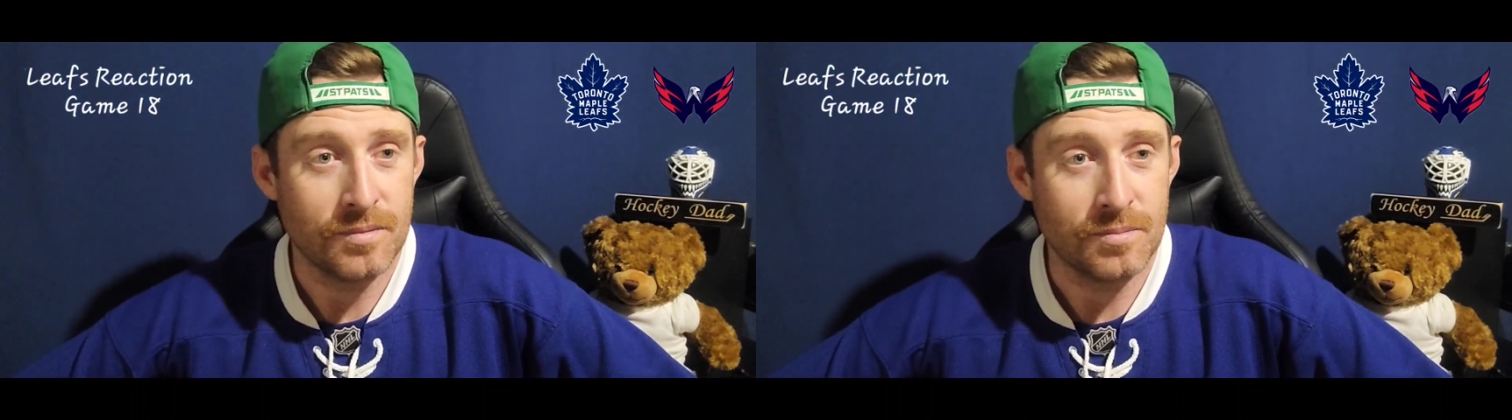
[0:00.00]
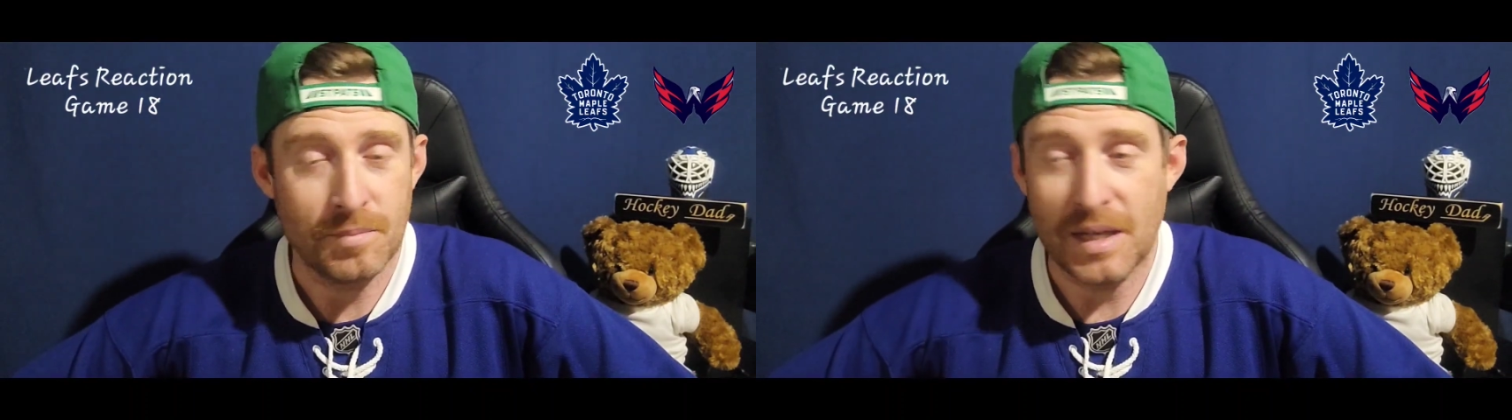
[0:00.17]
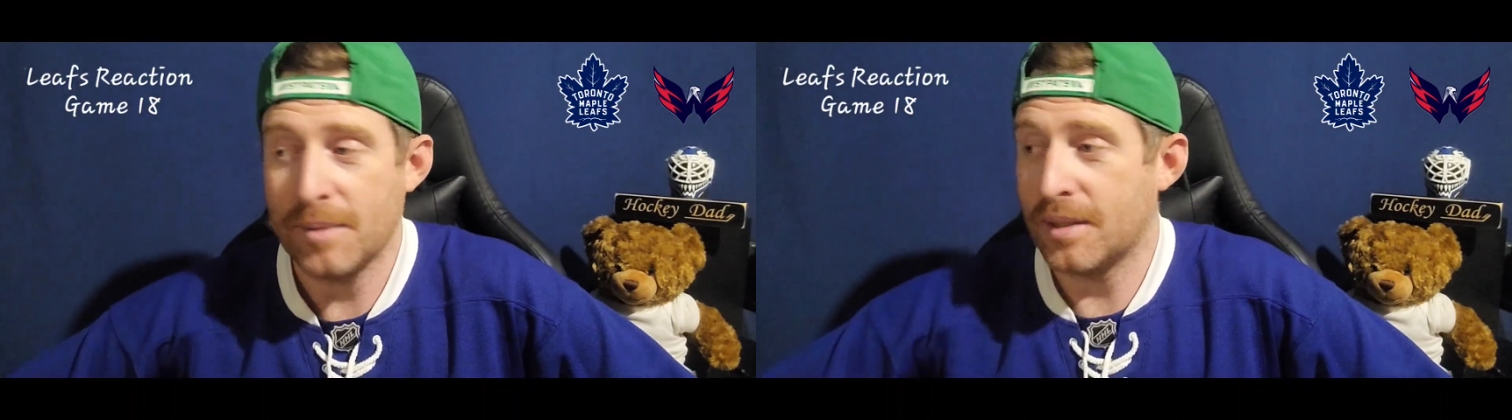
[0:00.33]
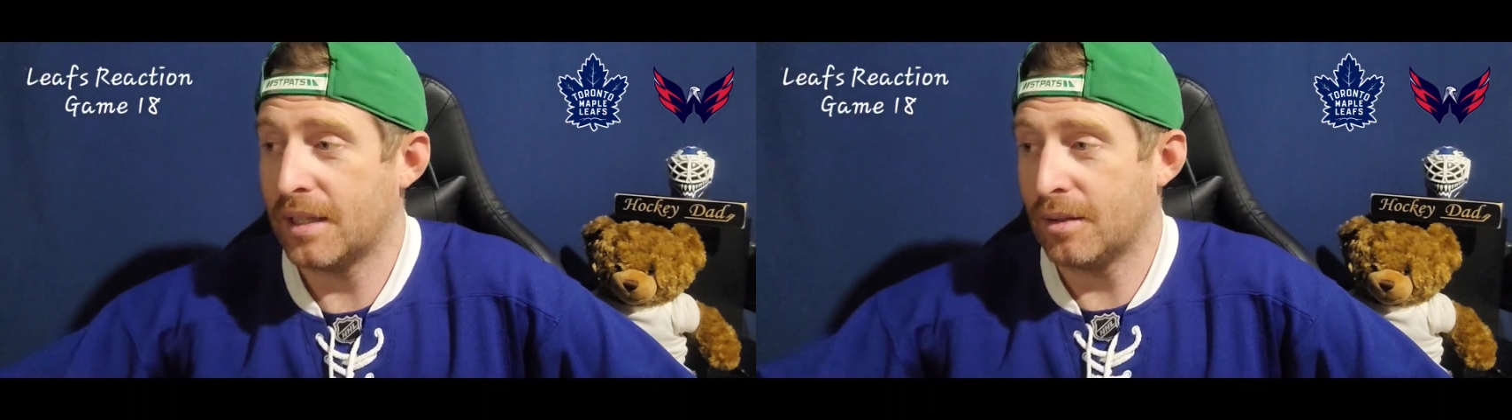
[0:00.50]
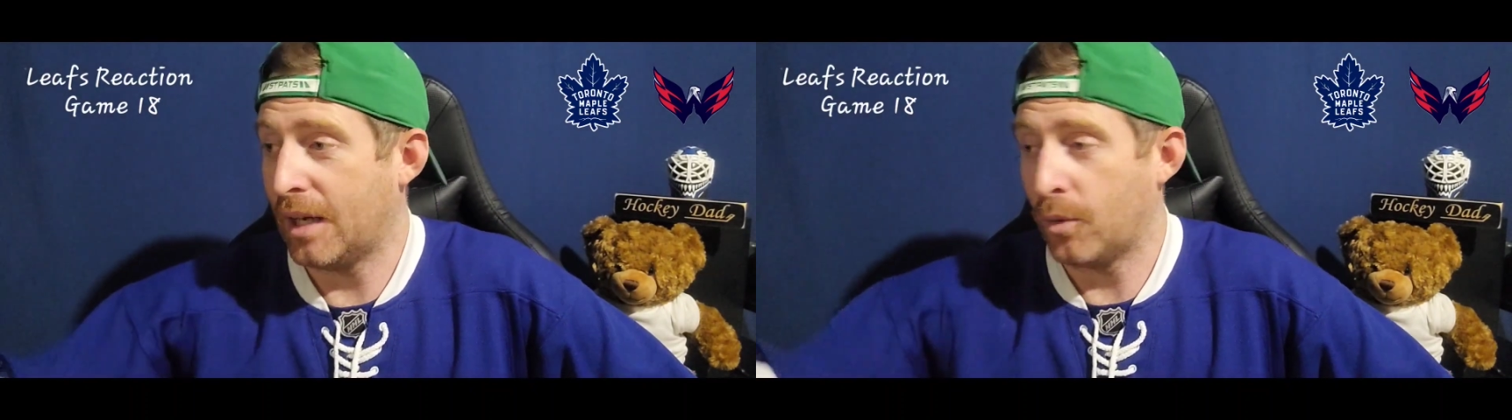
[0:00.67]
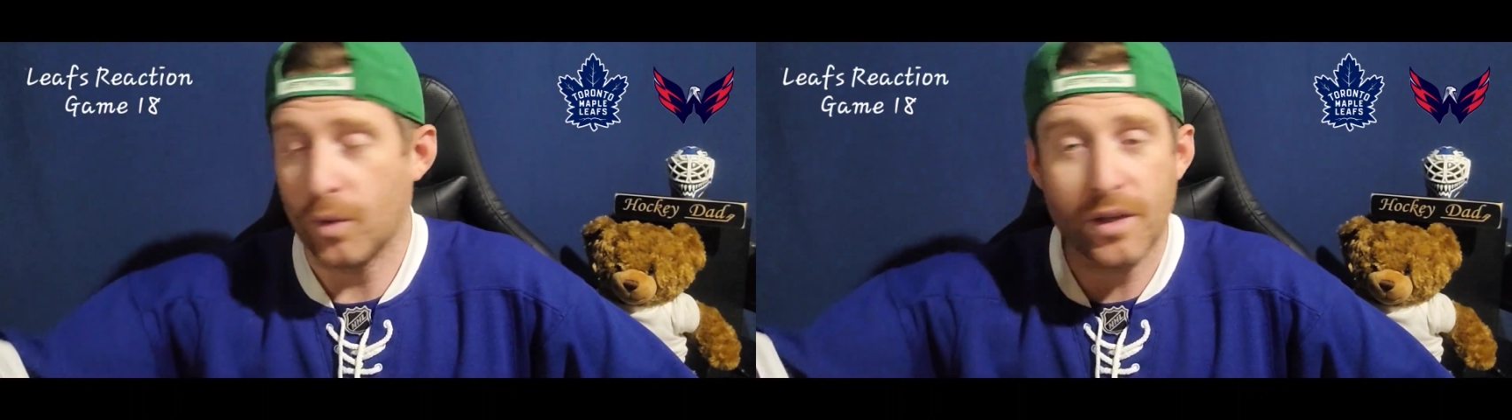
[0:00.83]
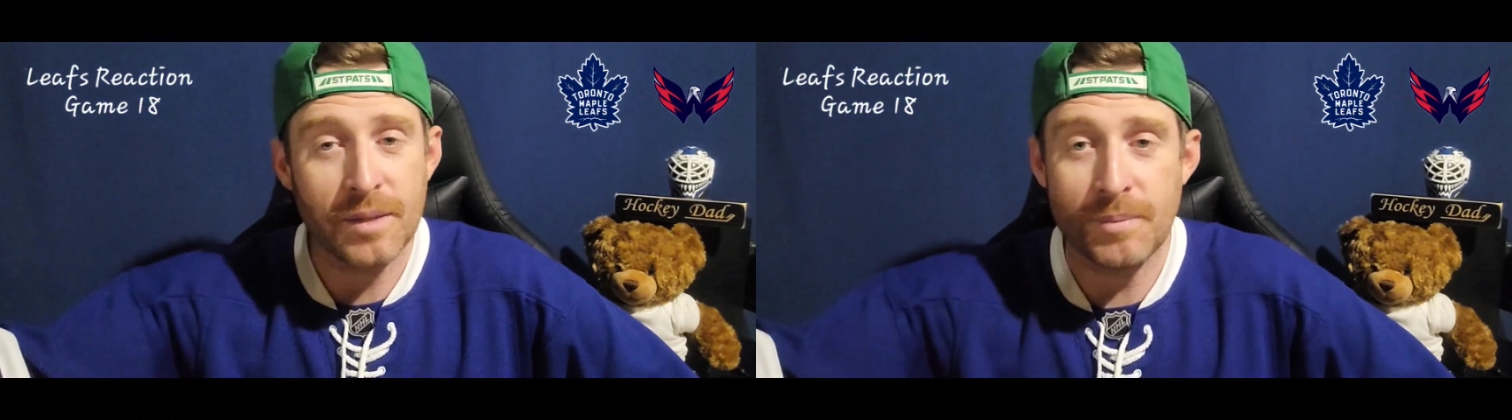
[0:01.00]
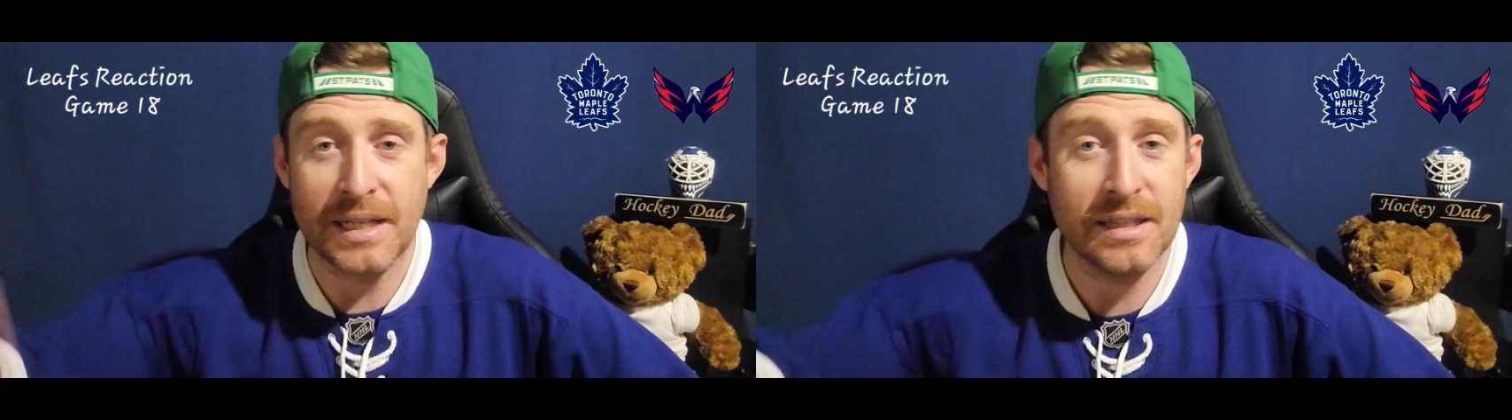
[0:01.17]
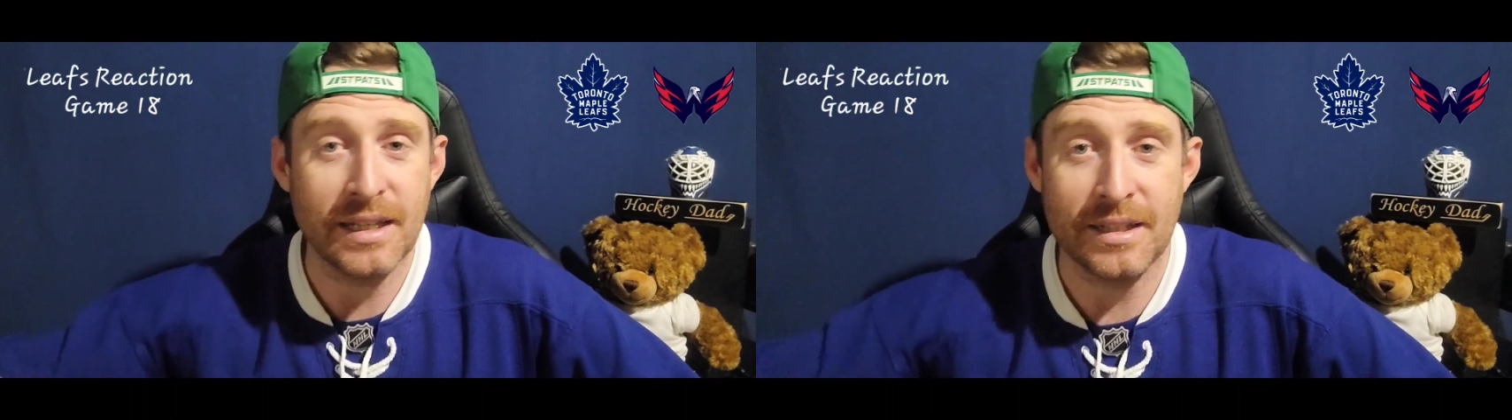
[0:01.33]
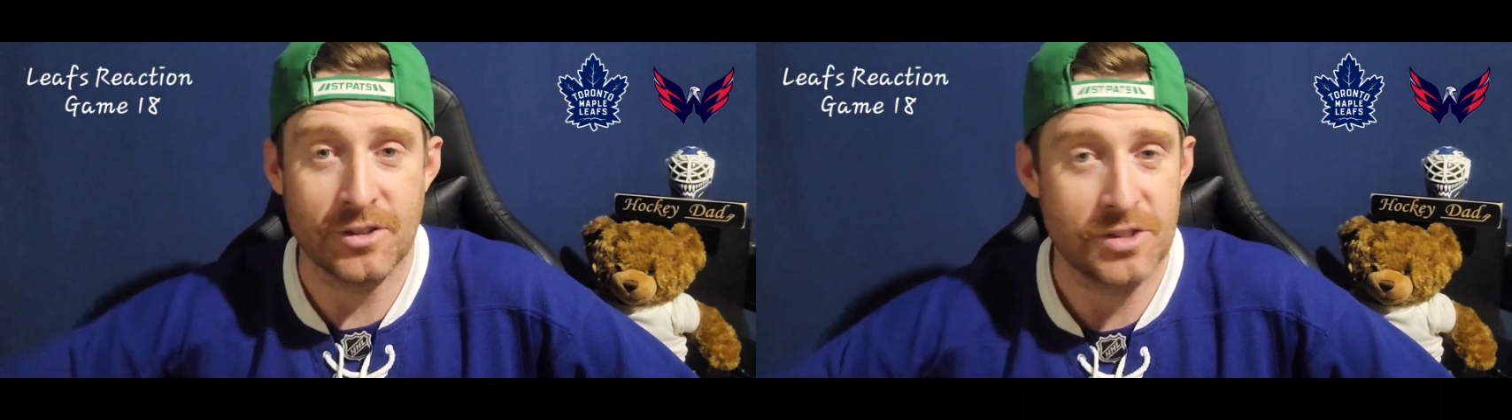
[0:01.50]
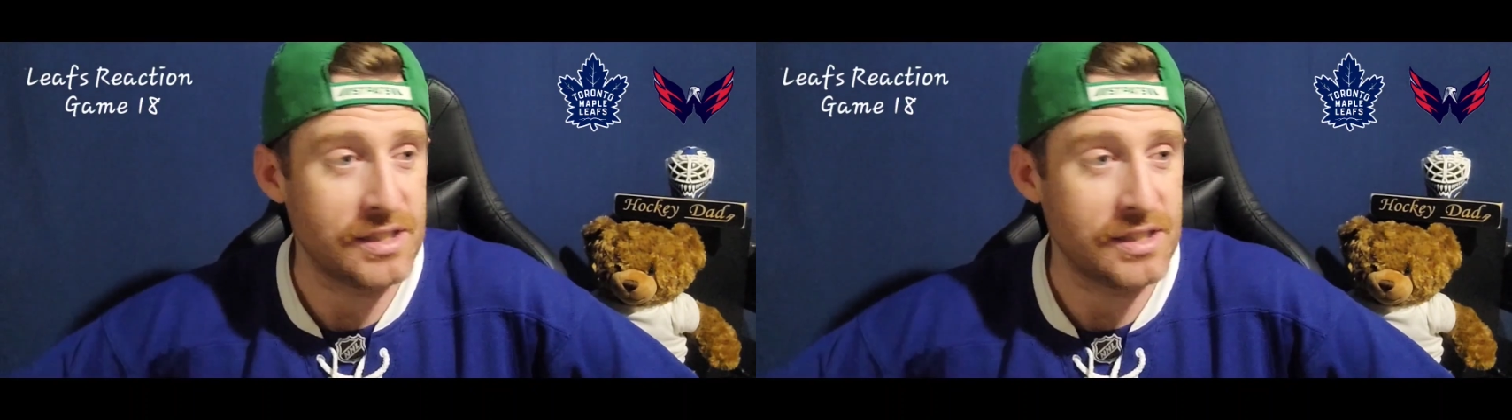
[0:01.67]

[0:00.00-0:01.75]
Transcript: Maybe like William Nylander